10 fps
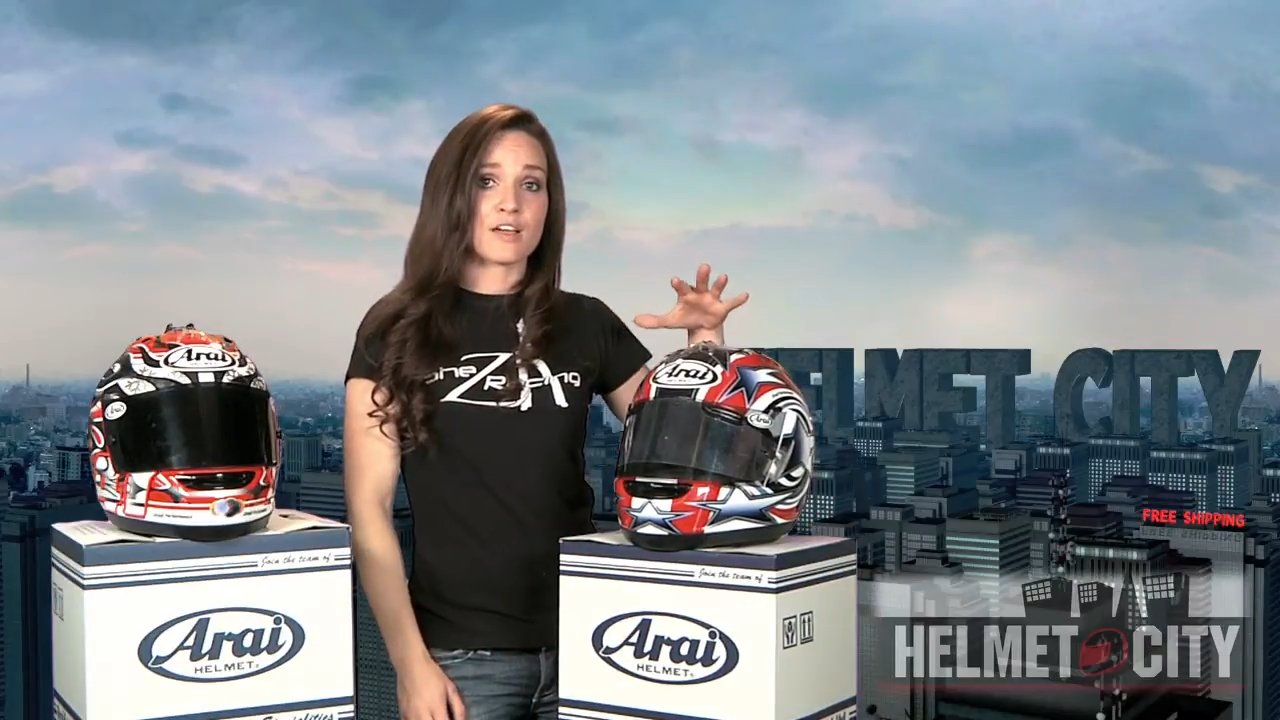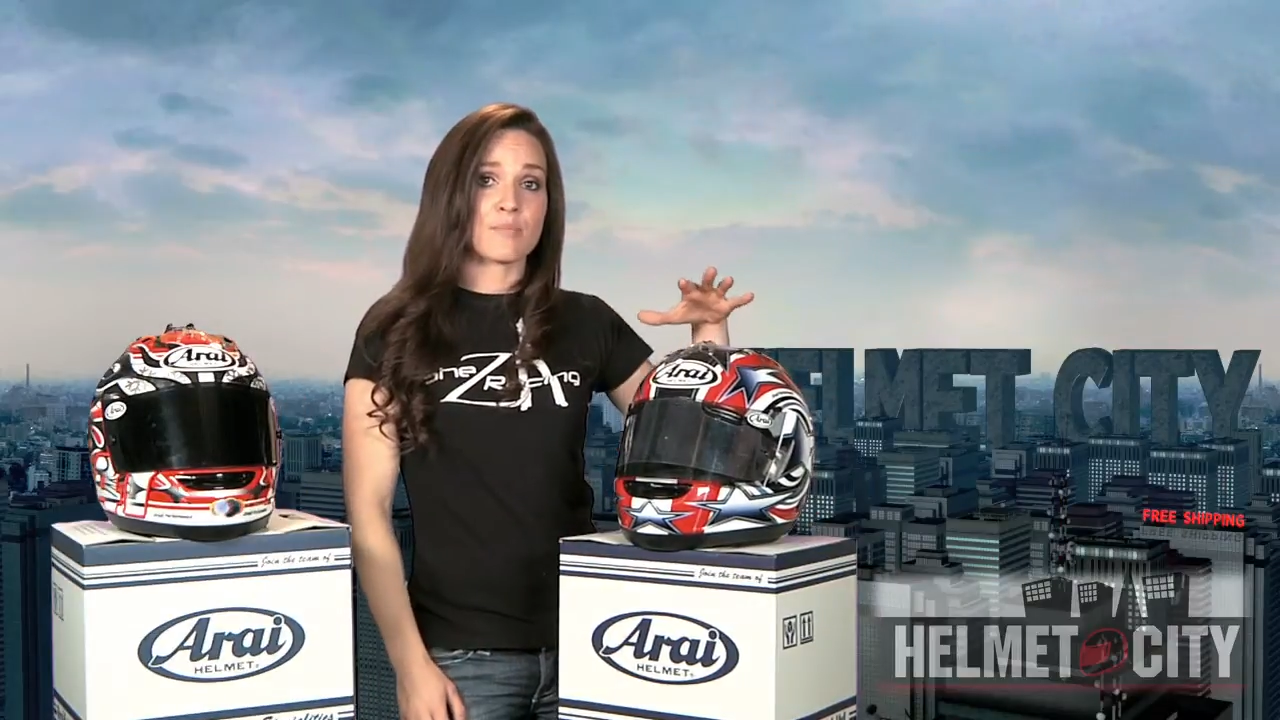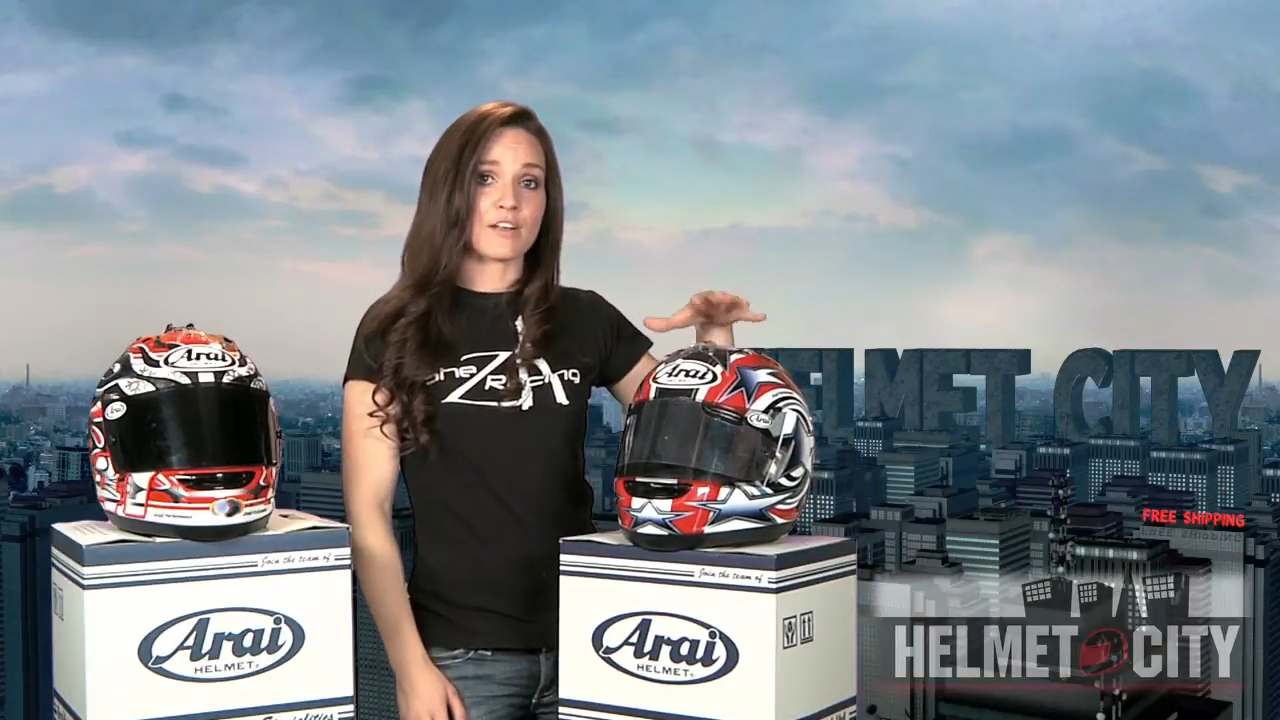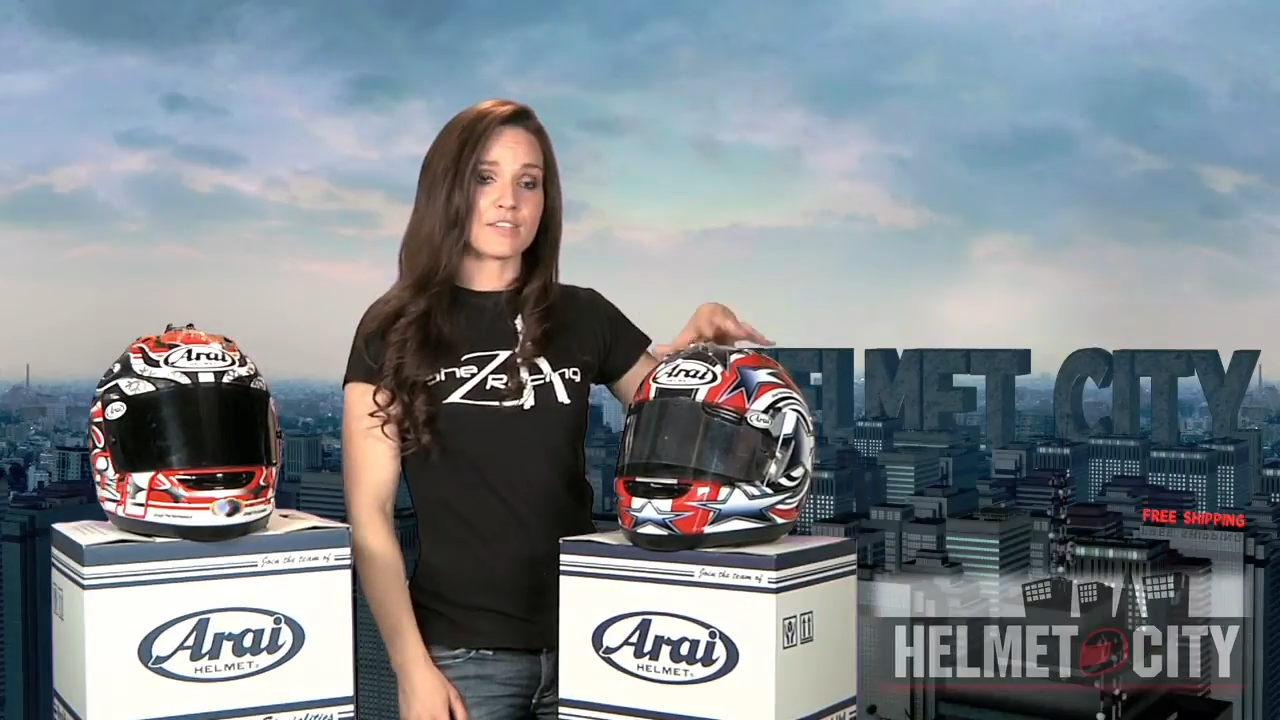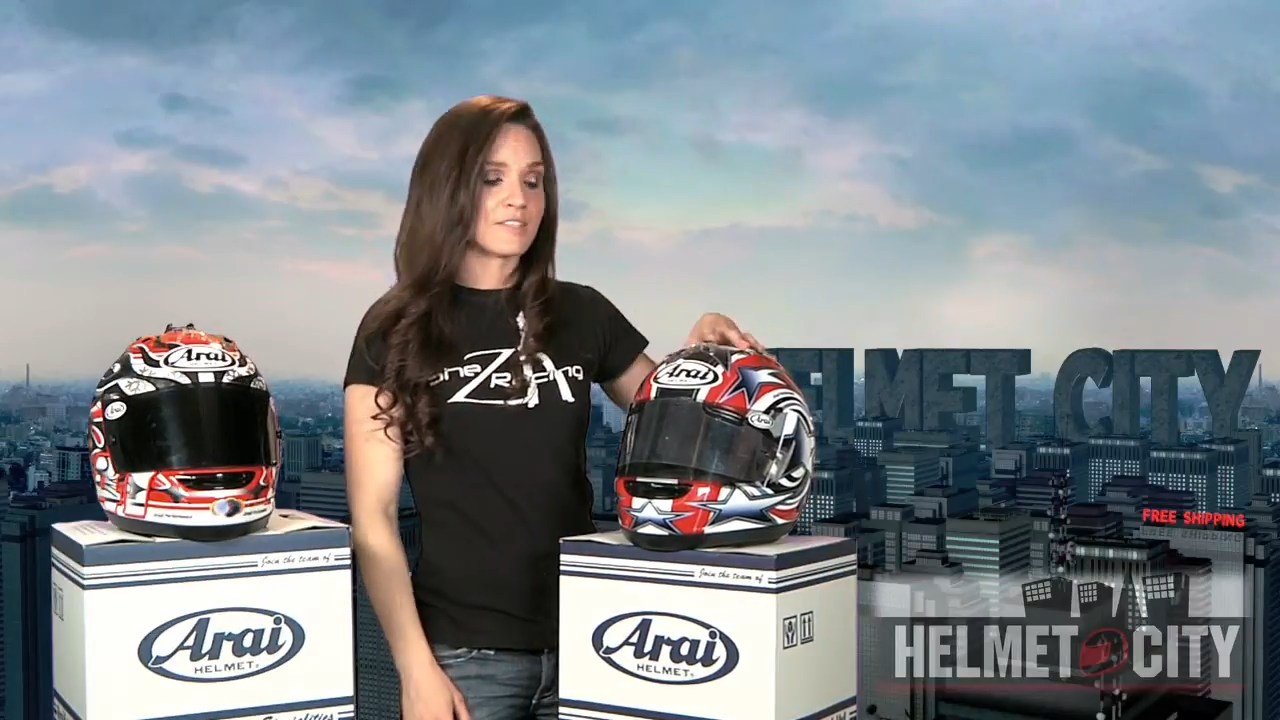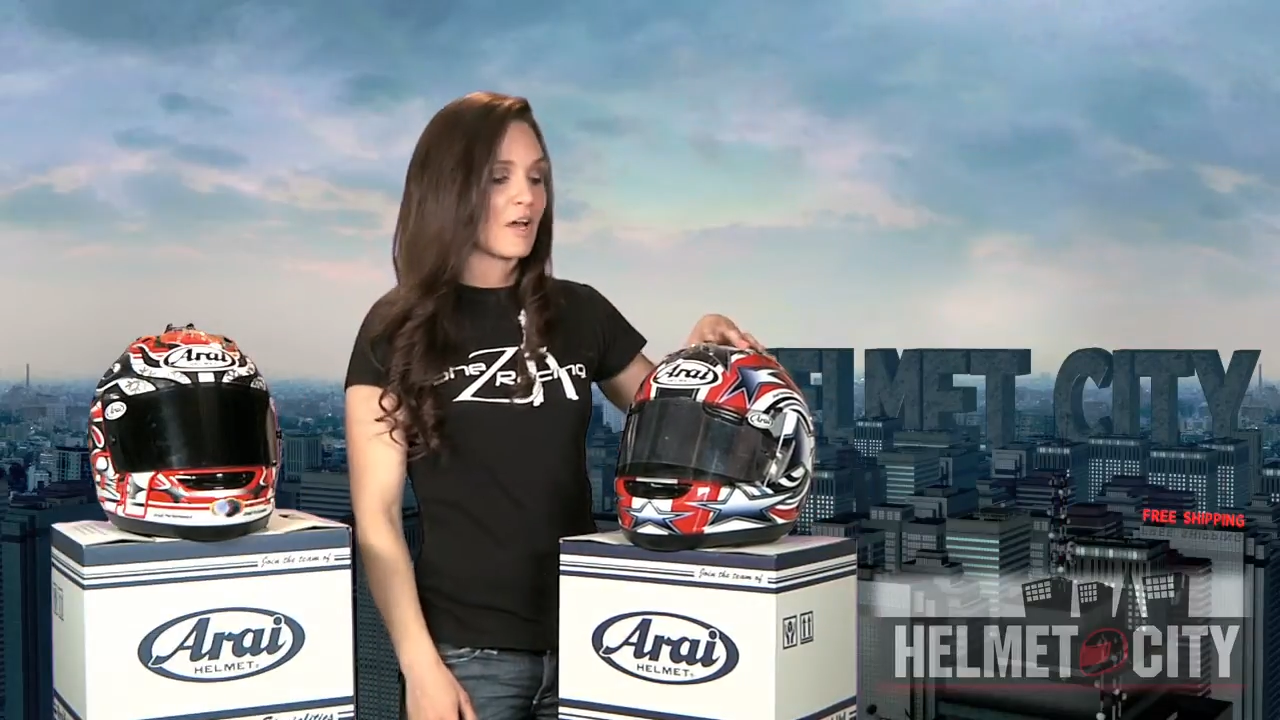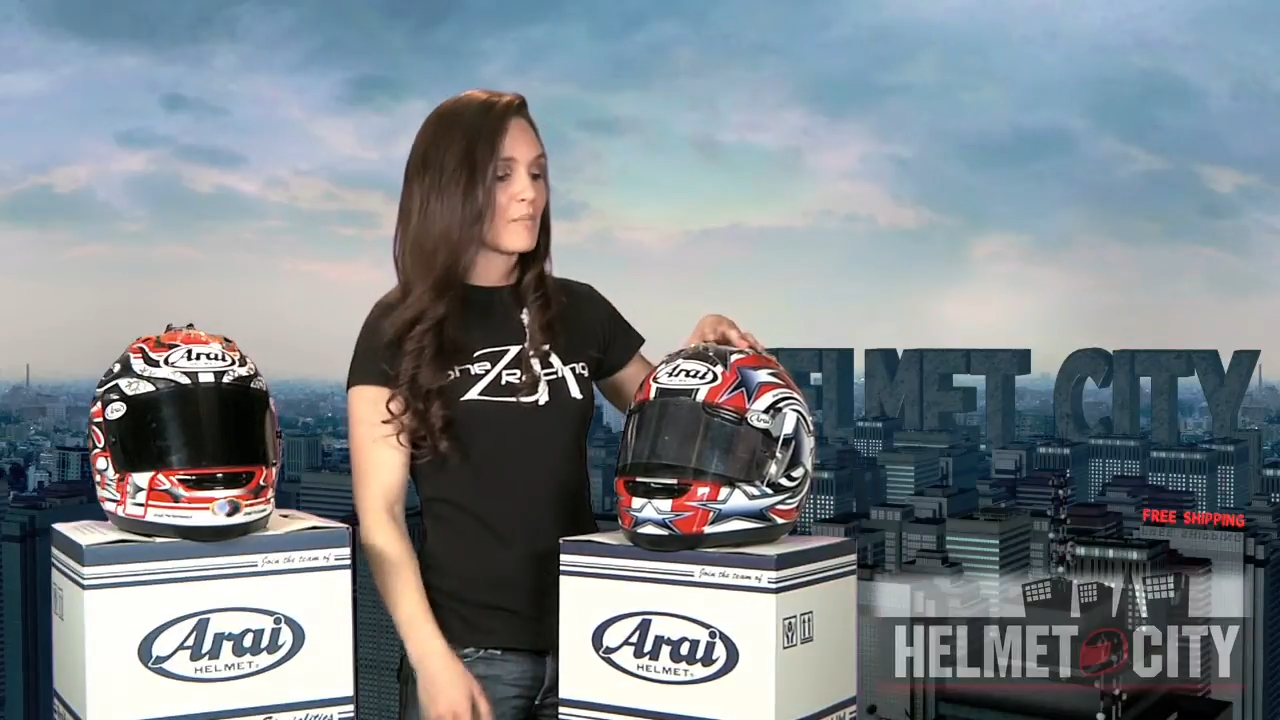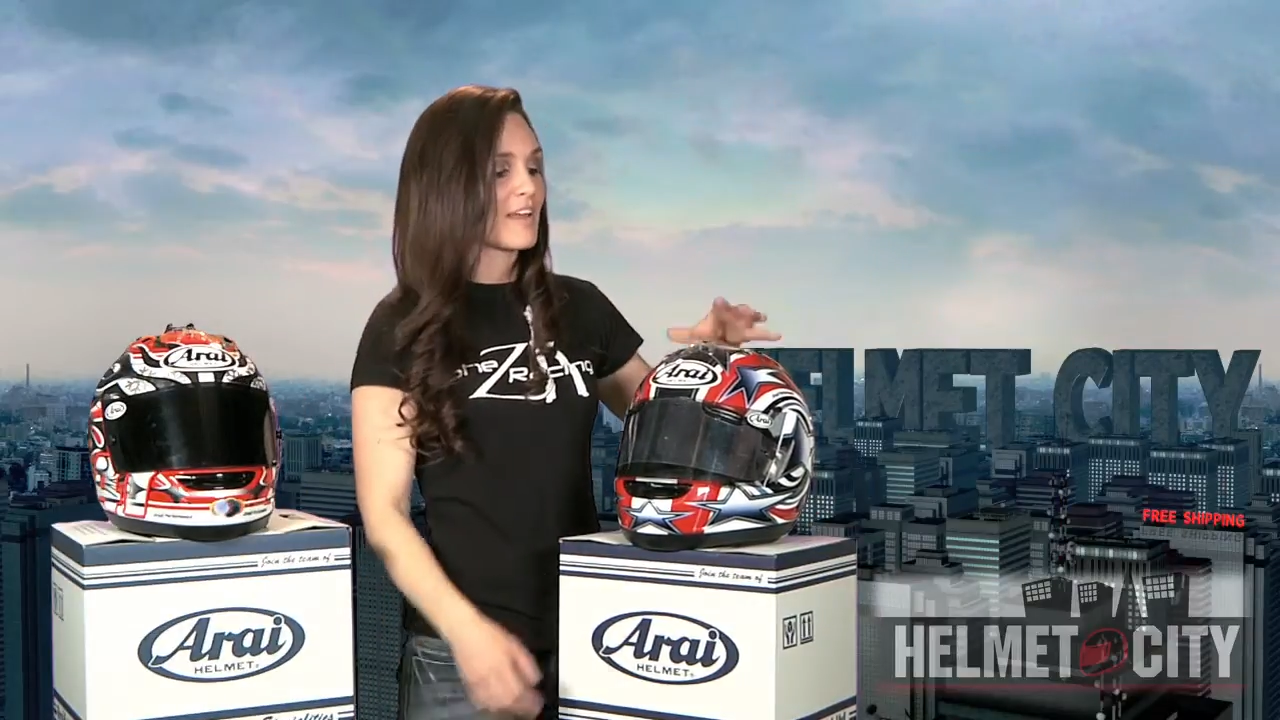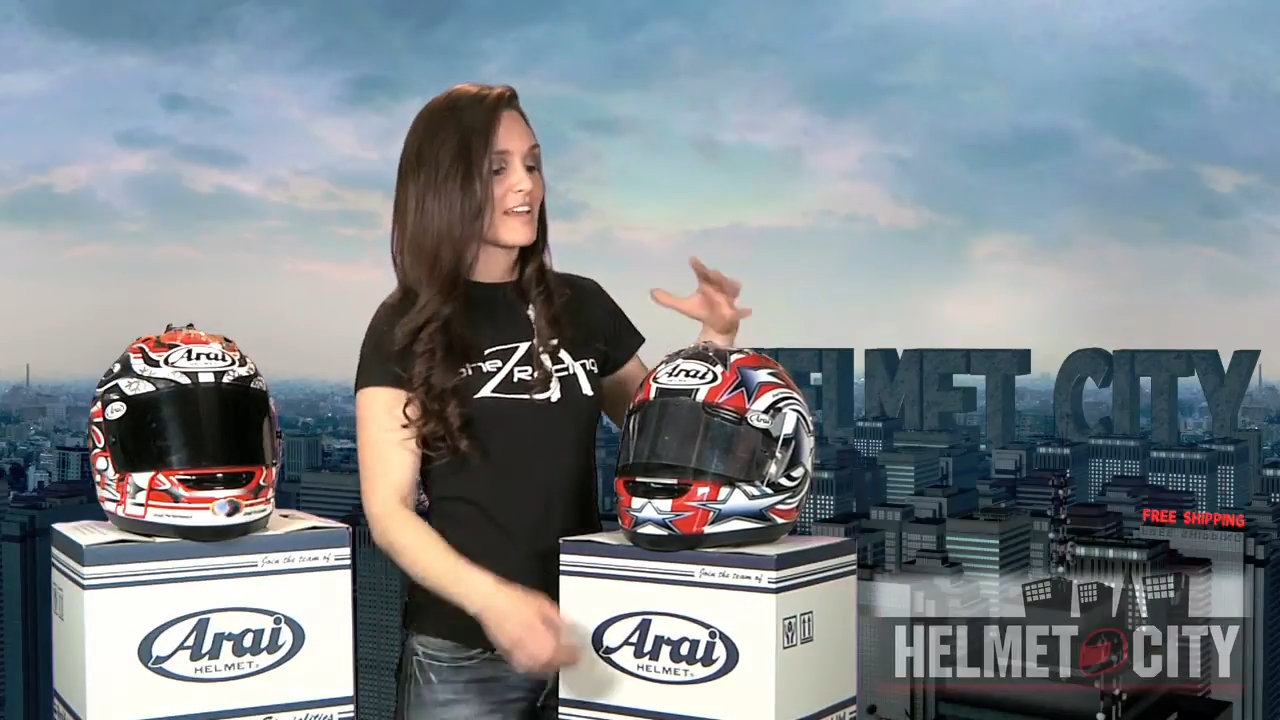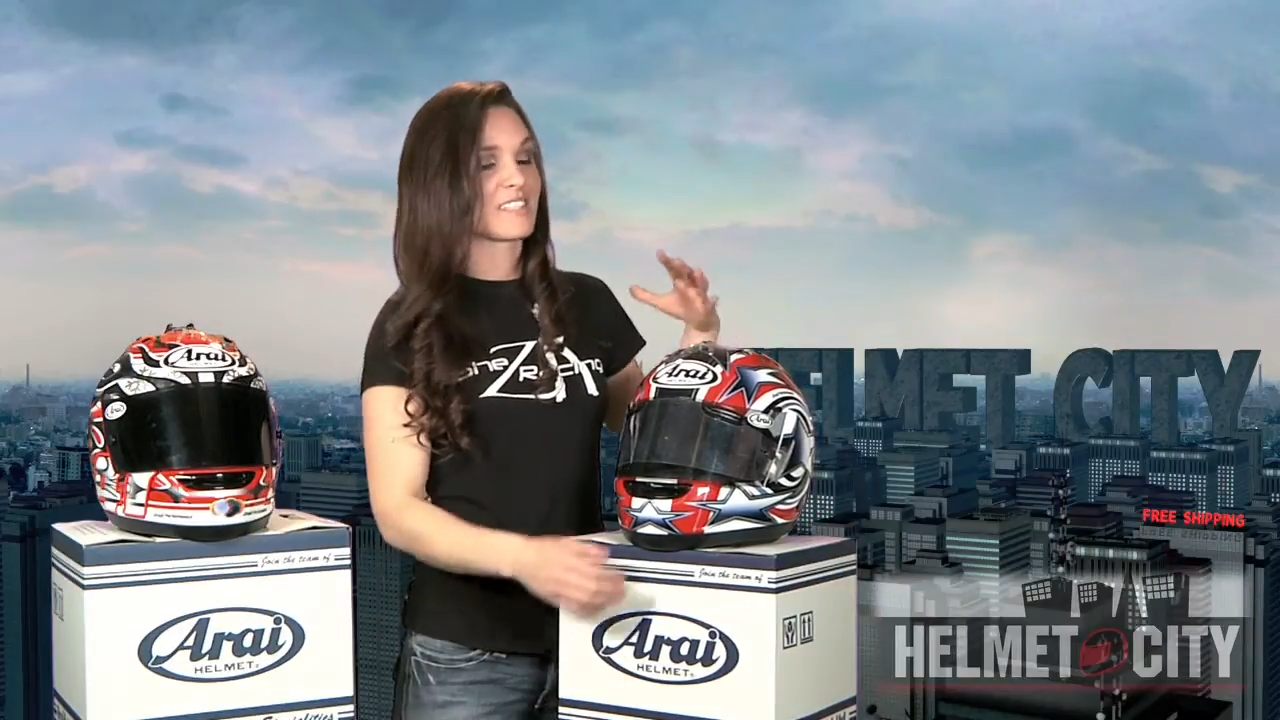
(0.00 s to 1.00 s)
about this helmet